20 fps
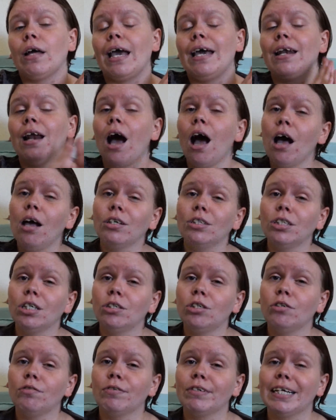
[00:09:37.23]
And also,
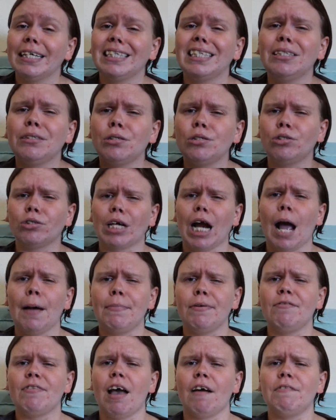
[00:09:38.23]
don't forget to subscribe
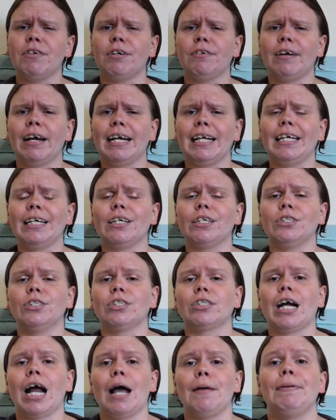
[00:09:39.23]
if you haven't already. You can
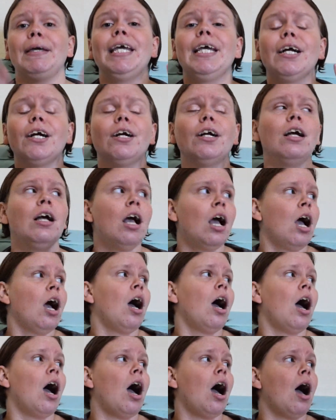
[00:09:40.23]
subscribe here.
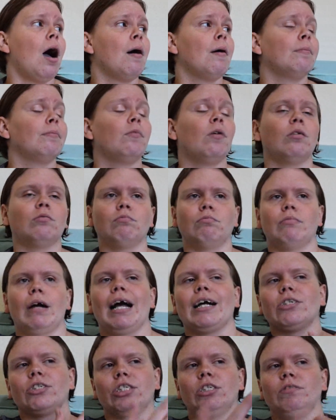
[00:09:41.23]
Well,
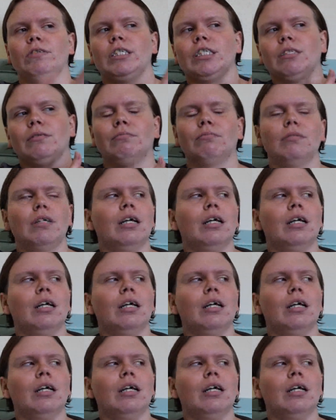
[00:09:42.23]
actually over here.